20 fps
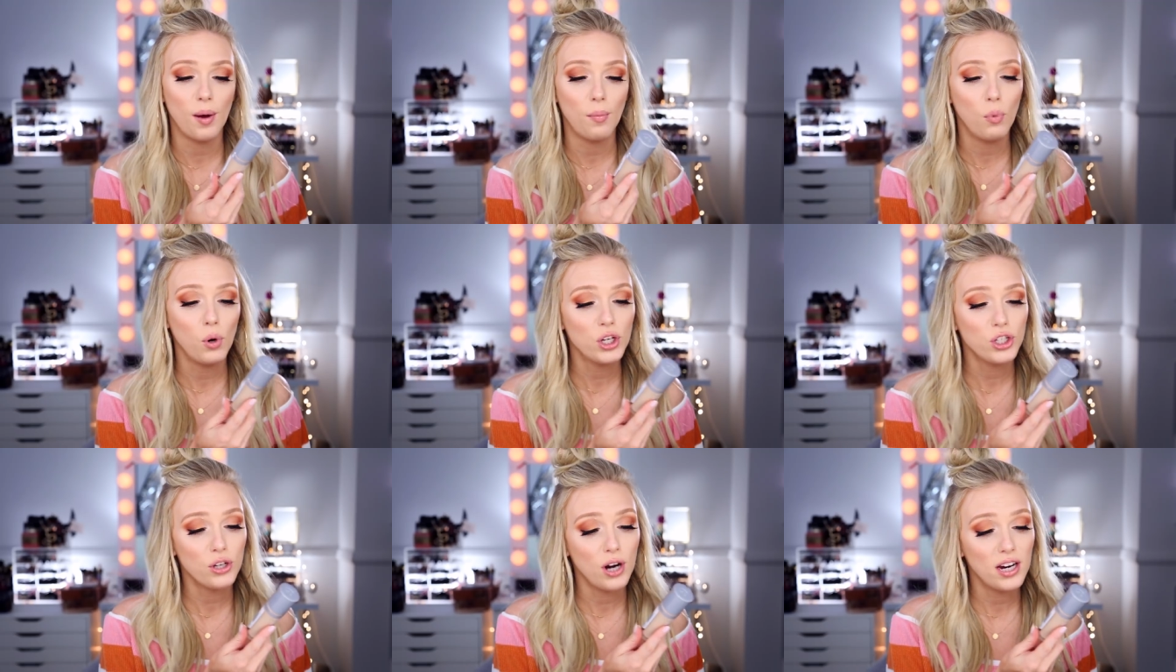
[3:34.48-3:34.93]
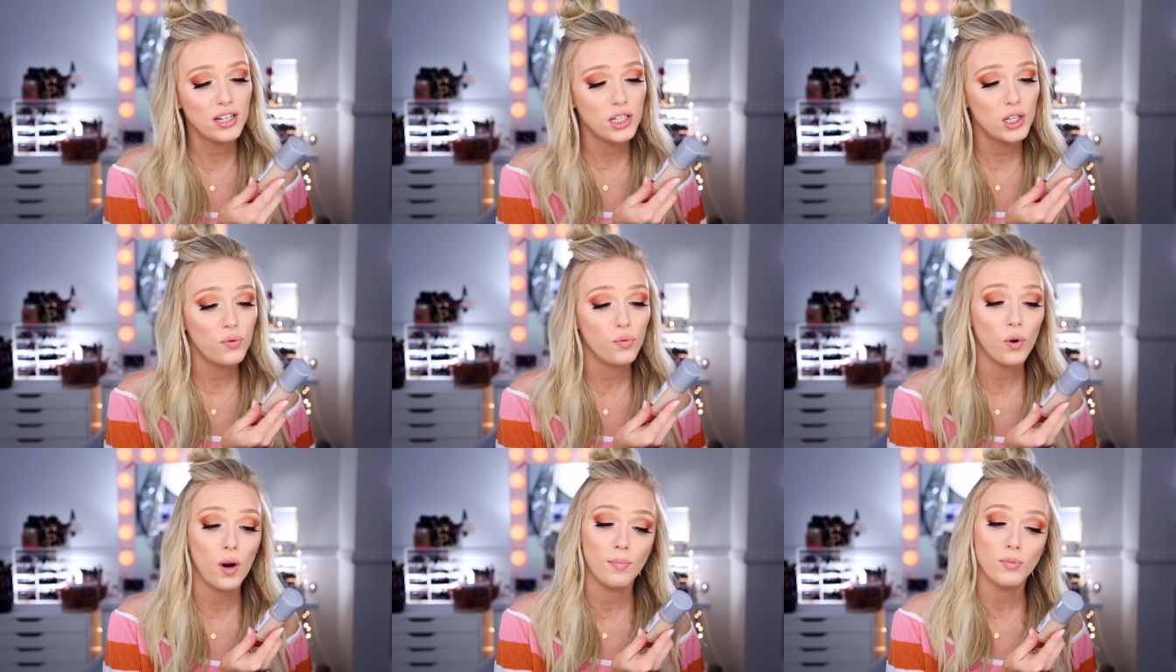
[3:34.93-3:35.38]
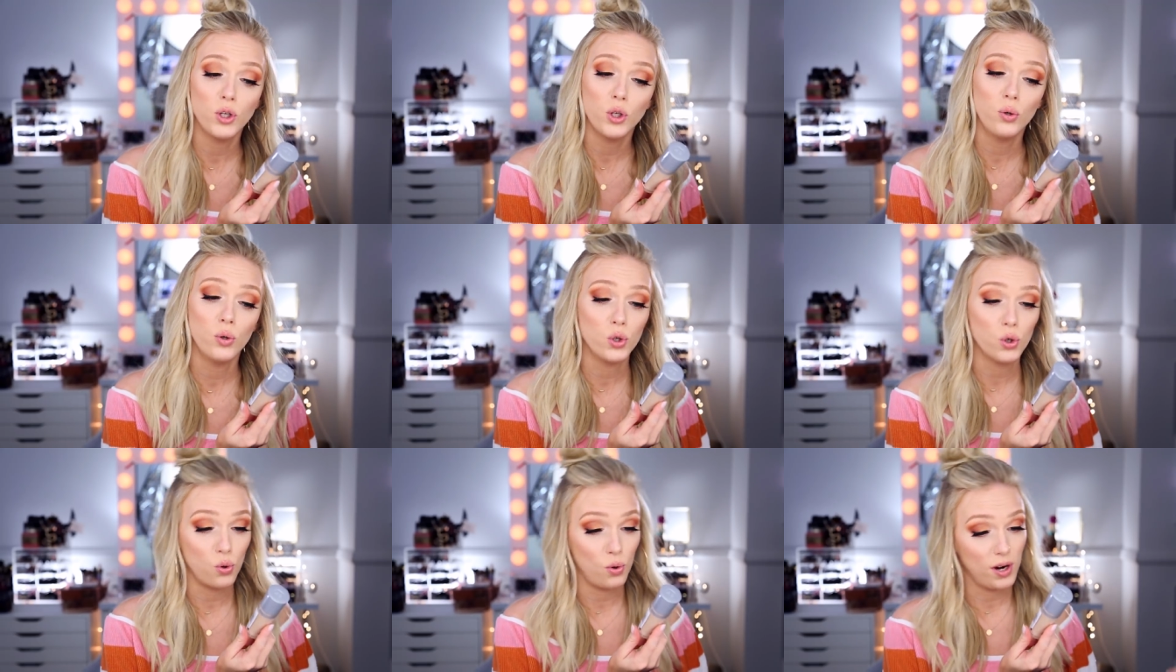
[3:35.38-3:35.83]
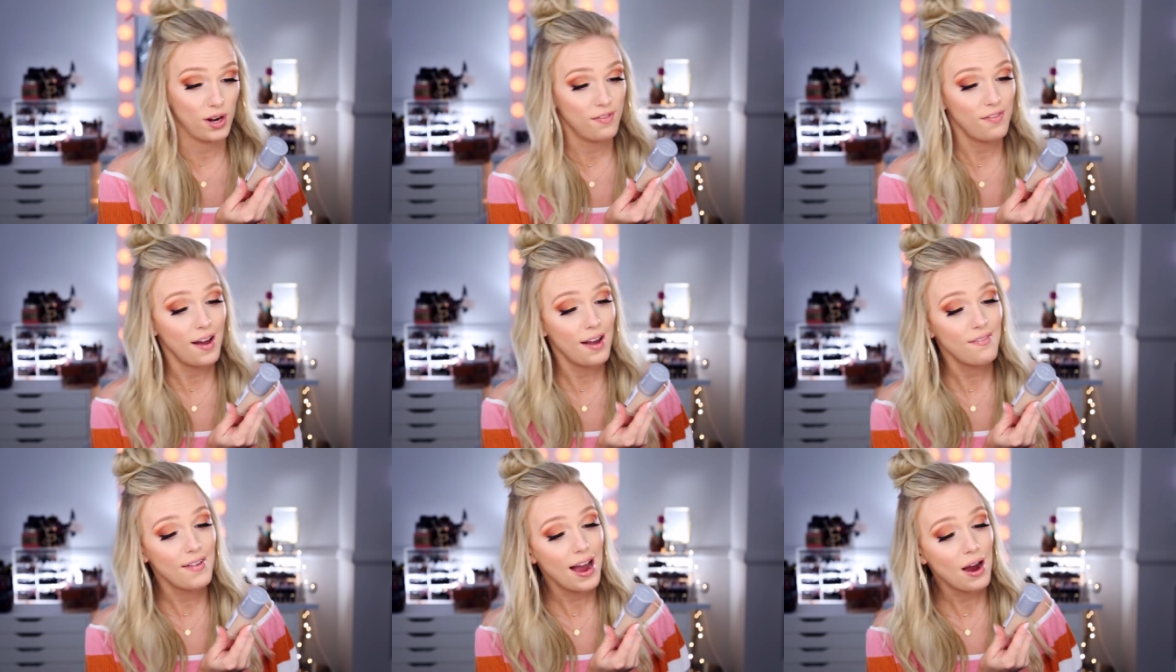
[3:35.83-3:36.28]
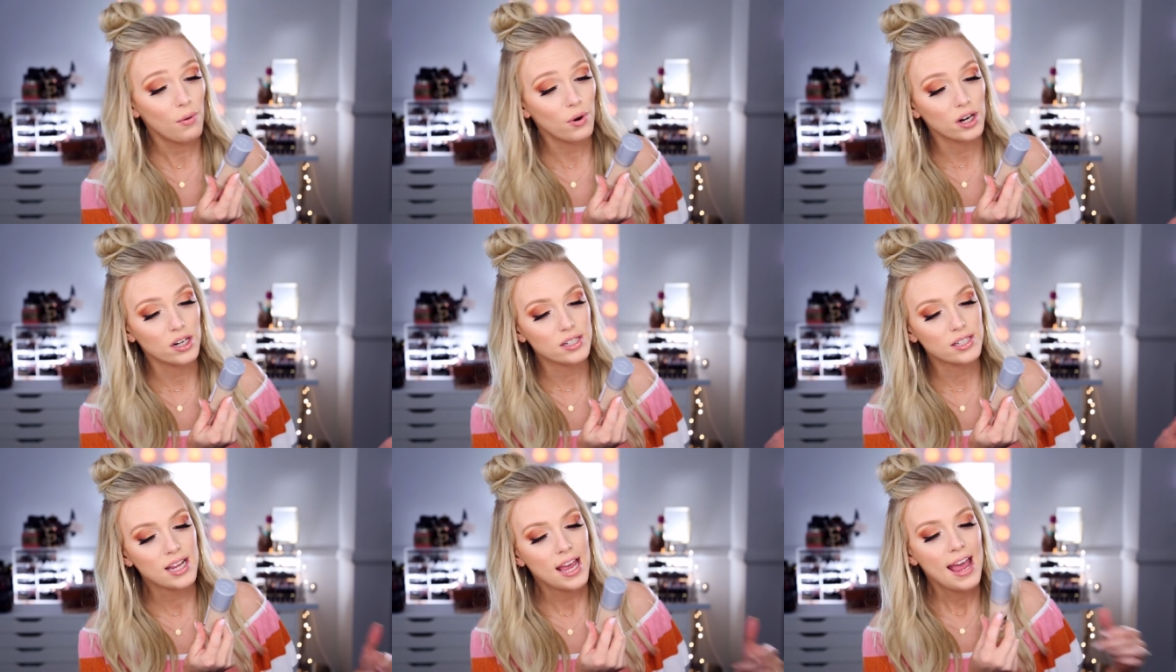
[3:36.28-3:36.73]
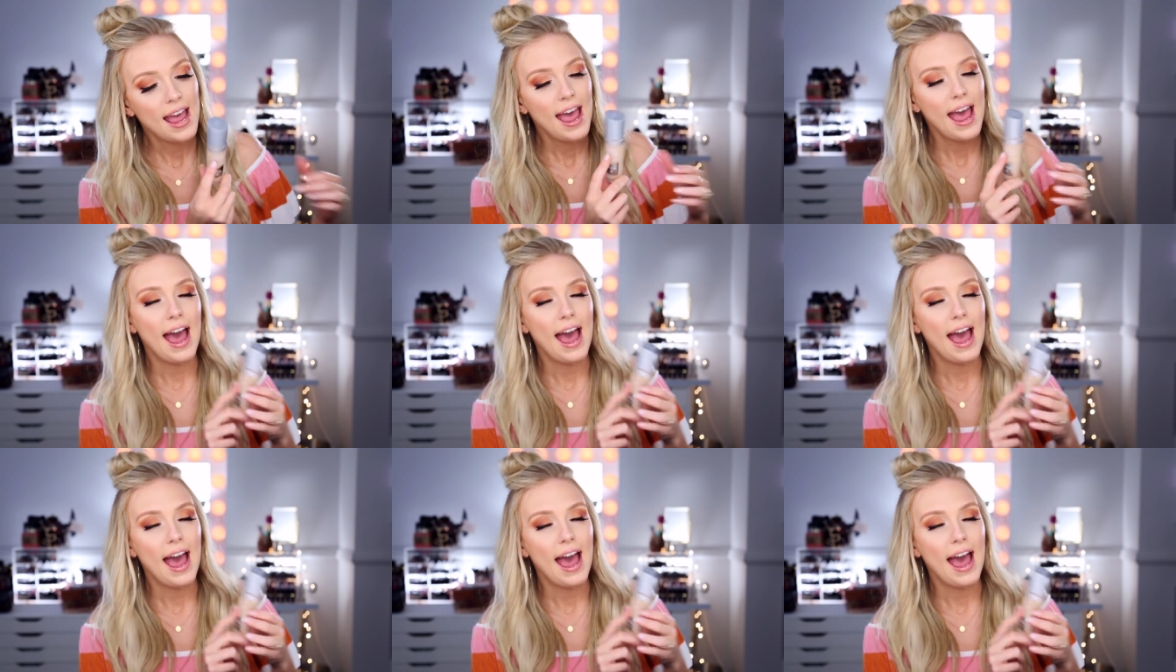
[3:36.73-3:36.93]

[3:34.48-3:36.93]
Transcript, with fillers: that moisturizes for up to 25 hours.